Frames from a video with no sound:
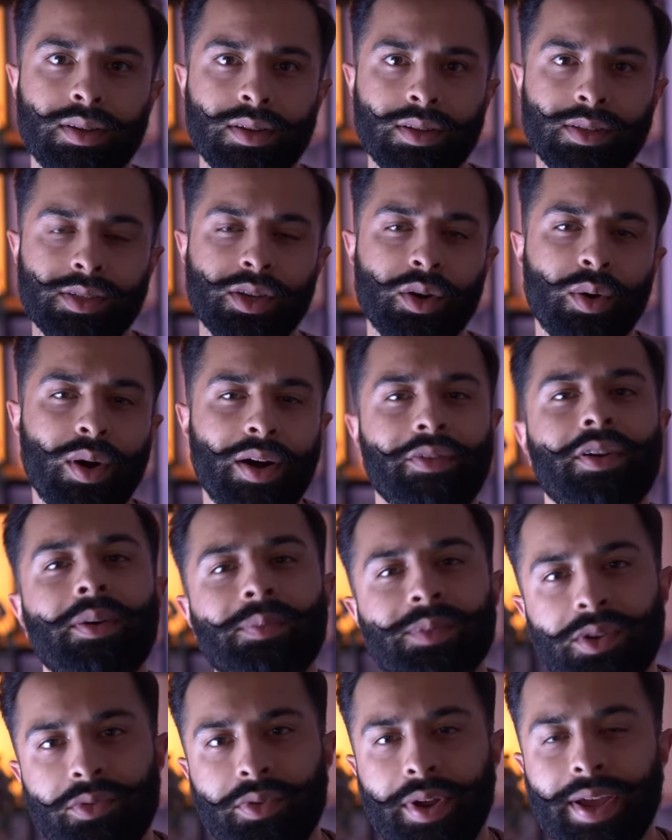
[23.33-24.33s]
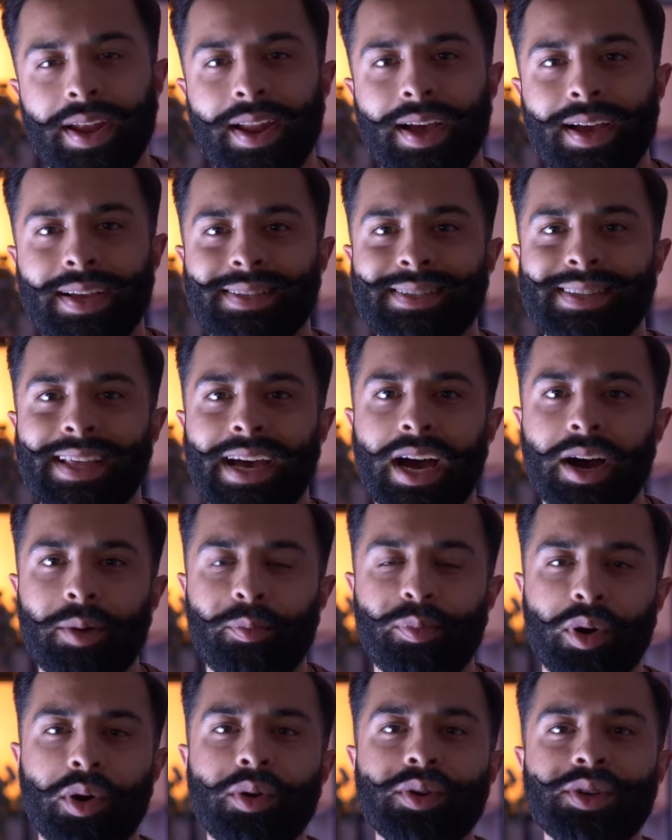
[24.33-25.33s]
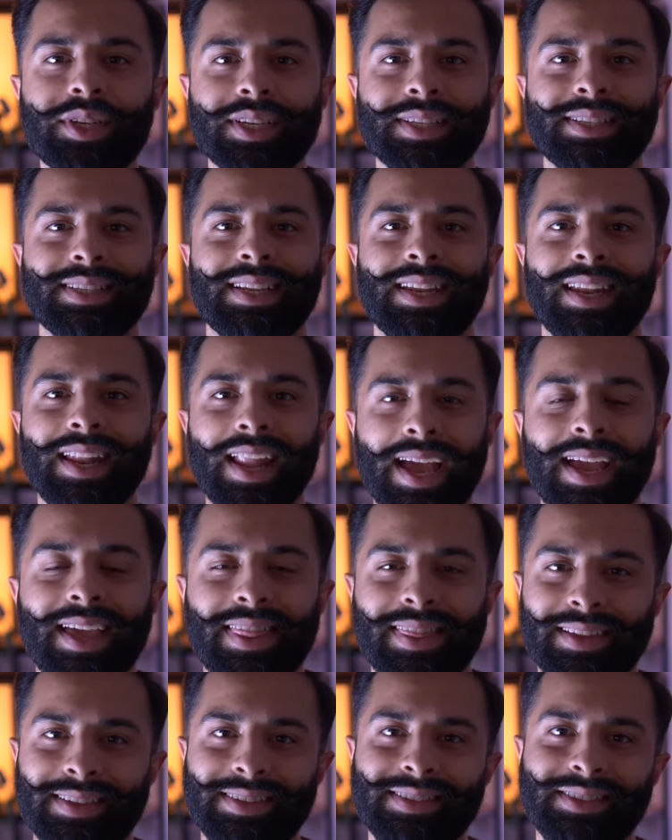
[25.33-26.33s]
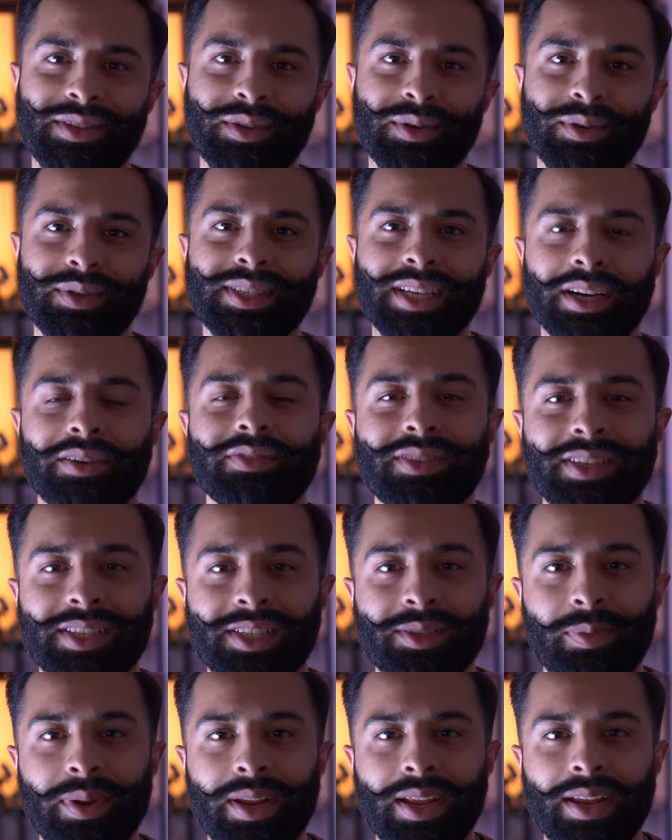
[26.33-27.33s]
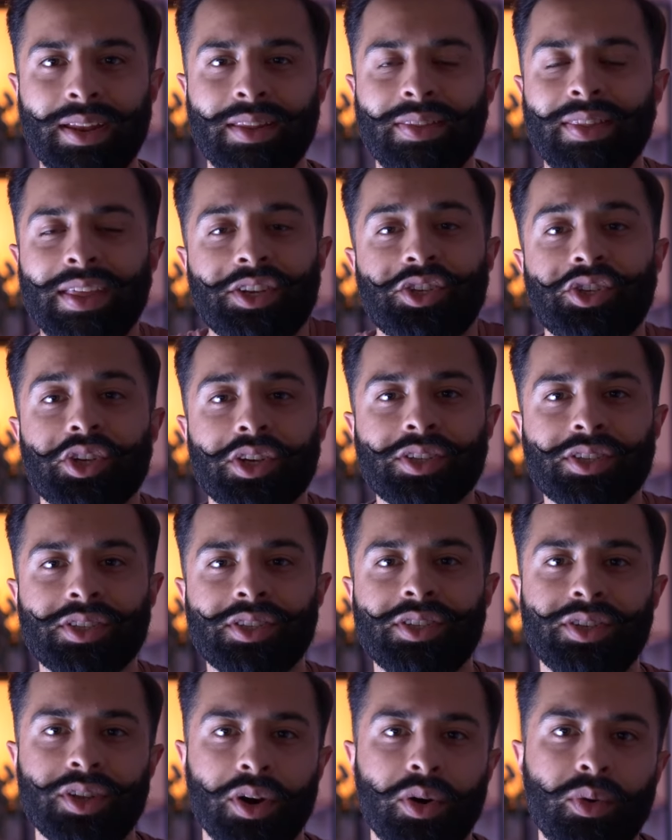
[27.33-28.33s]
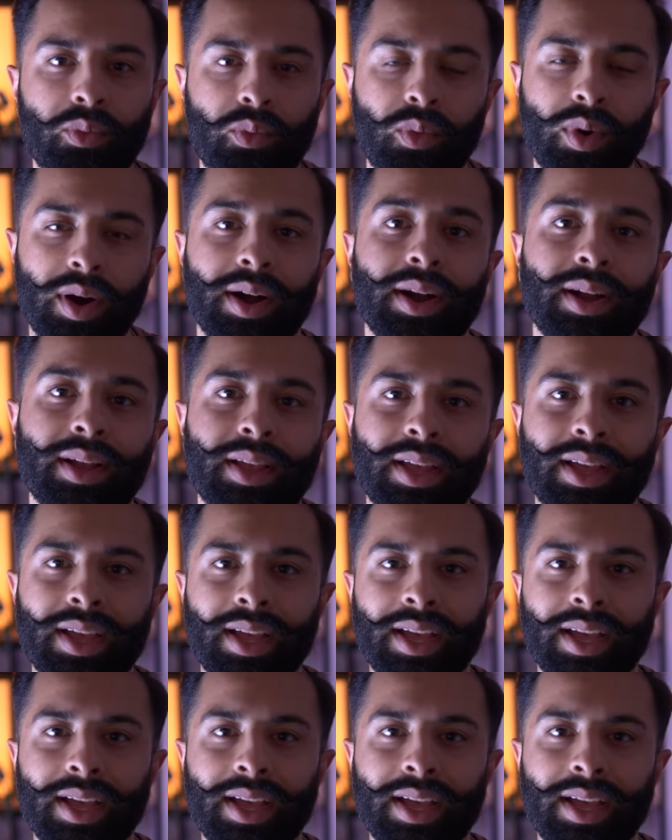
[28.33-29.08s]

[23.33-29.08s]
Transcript: So I've come to realize that approaches like this to self-discipline, they just don't work.